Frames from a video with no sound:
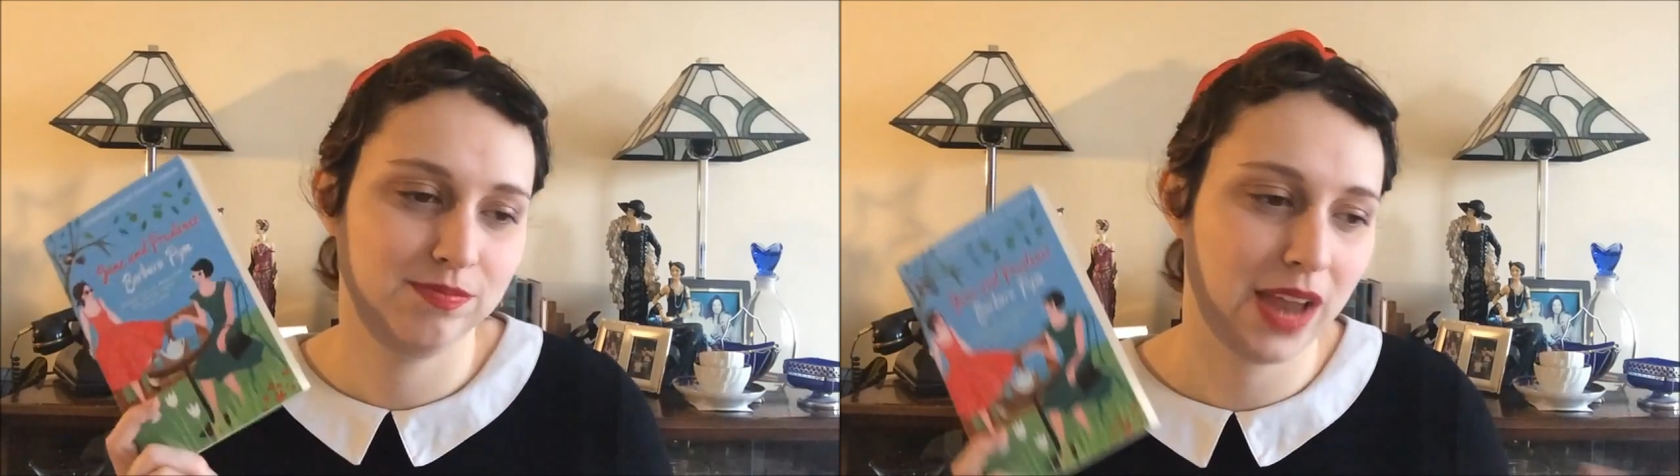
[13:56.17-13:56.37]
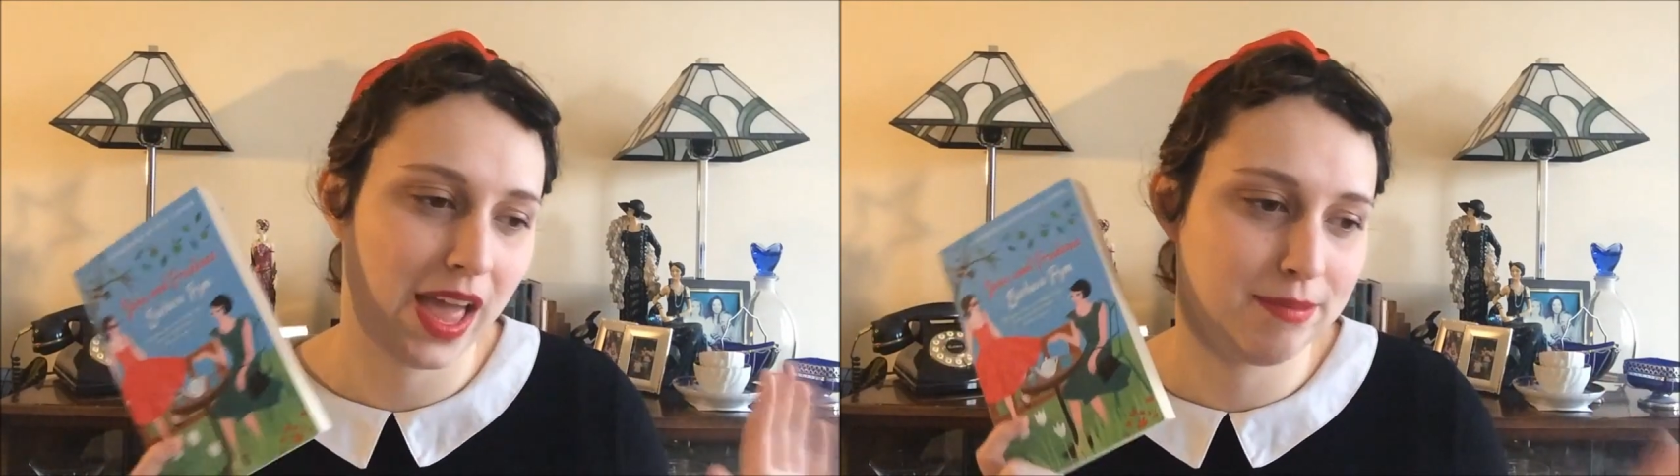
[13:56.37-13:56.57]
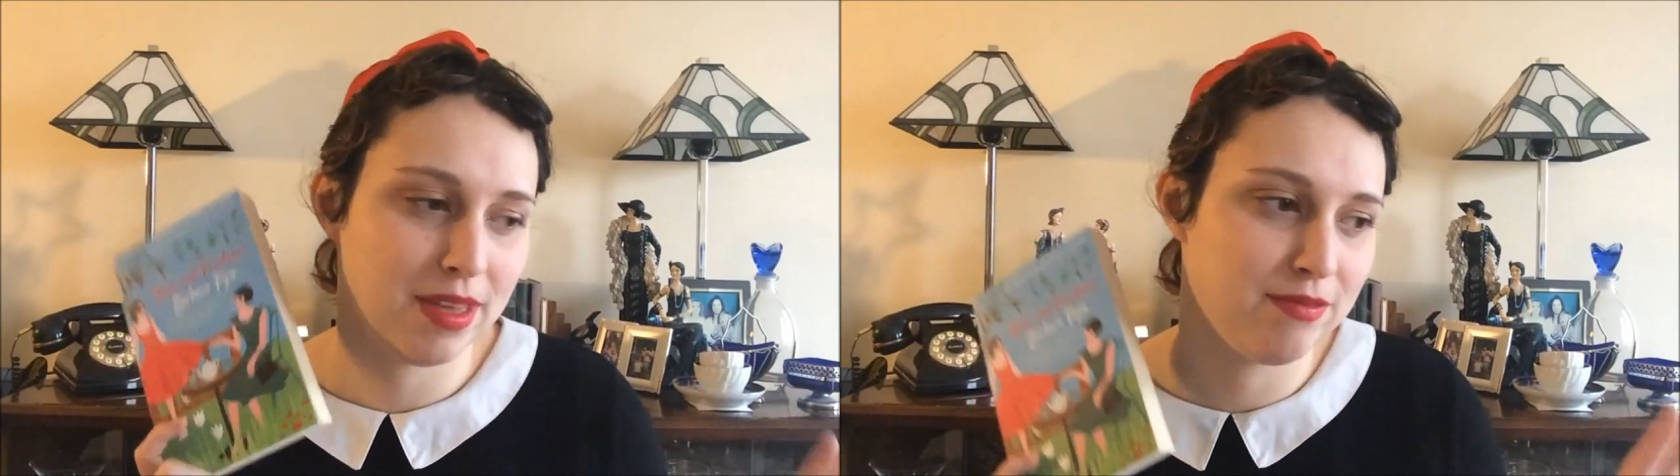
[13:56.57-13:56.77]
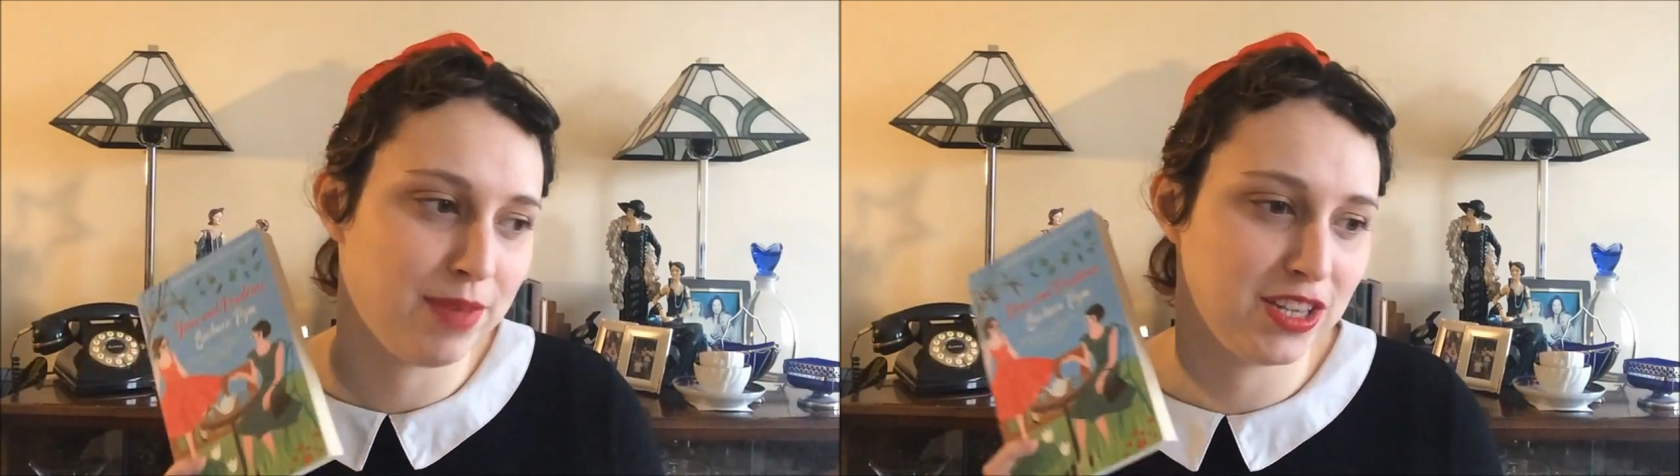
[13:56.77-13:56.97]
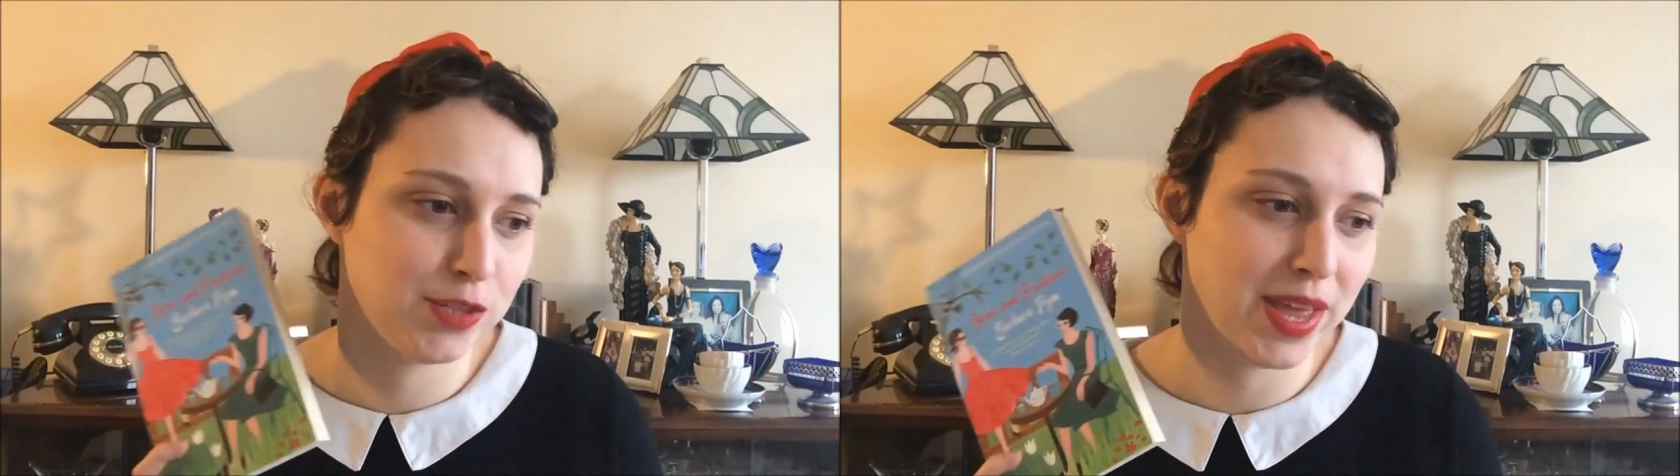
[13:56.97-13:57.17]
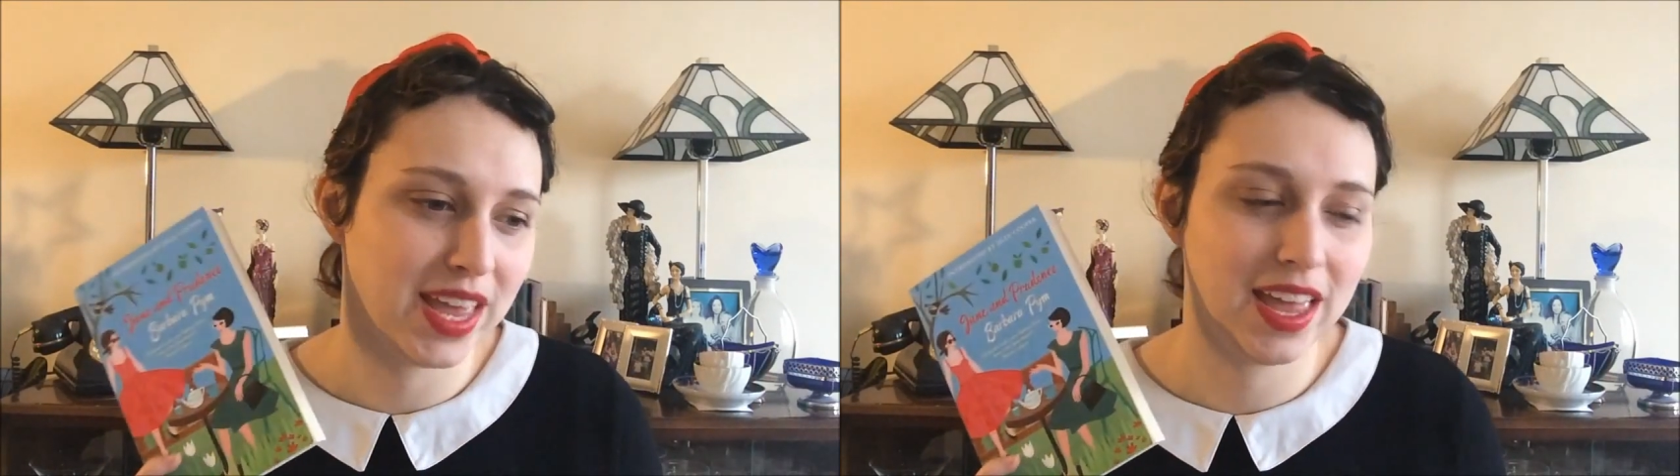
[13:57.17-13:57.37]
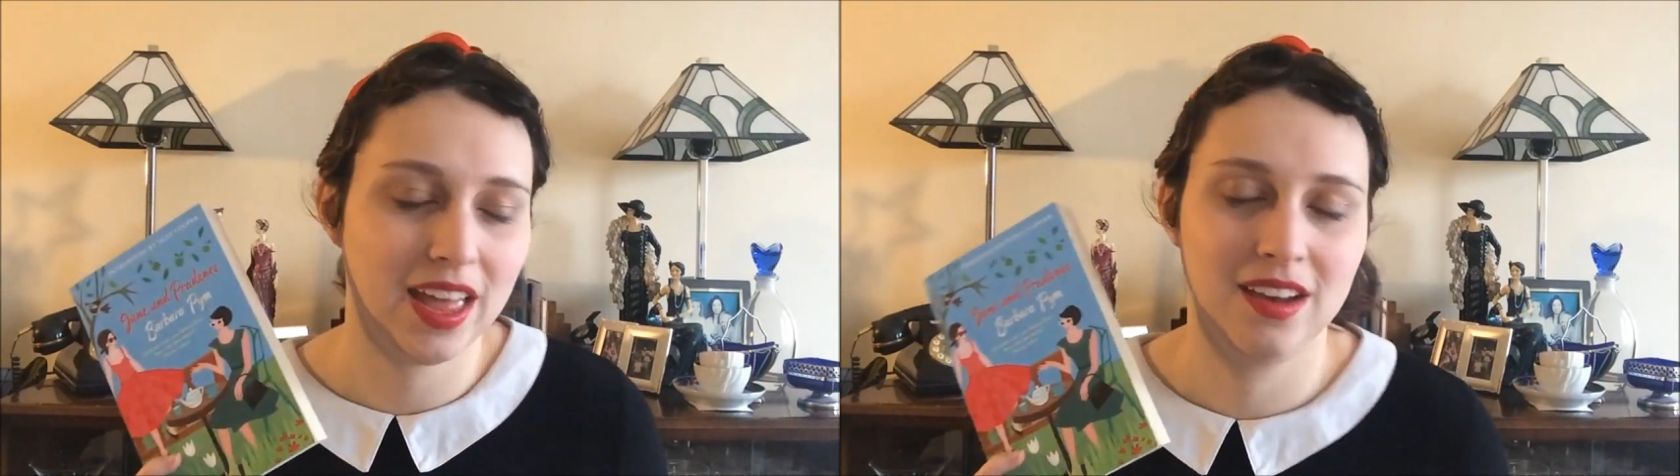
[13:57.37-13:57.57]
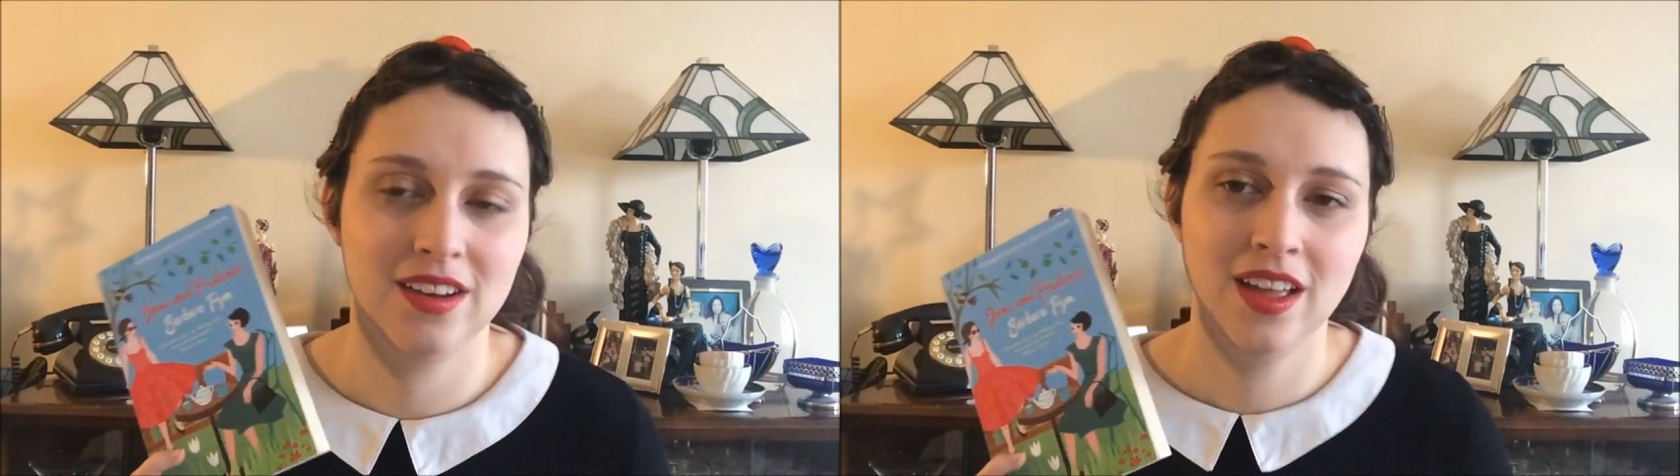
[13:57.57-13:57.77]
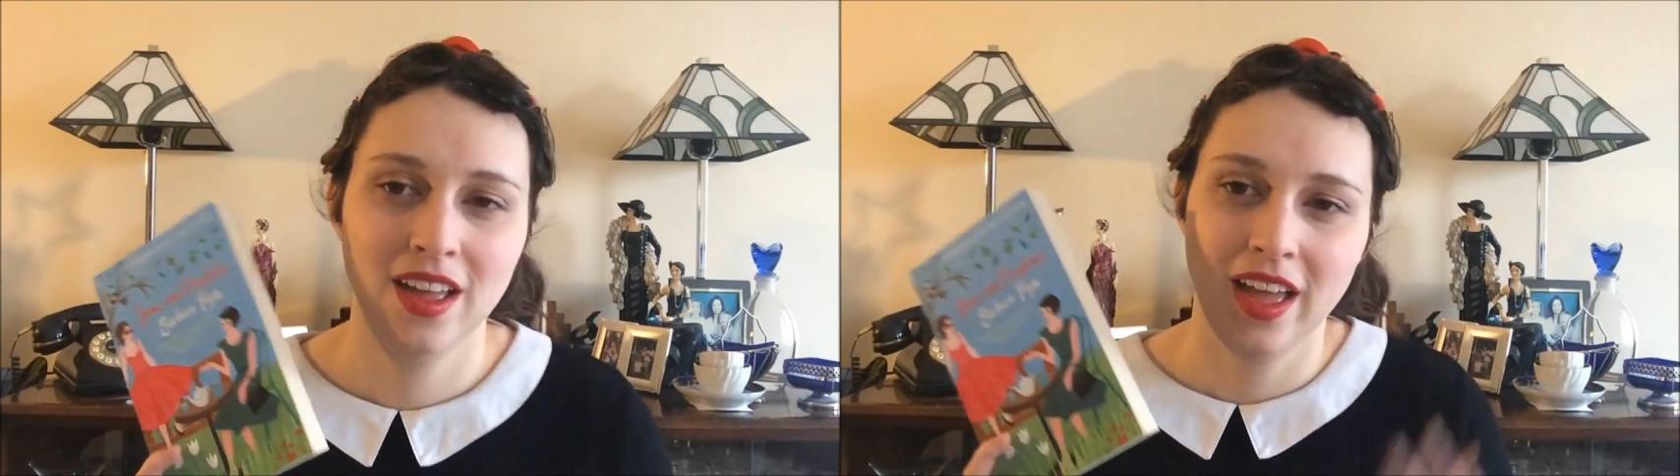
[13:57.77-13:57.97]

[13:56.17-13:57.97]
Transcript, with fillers: play a bit of matchmaking.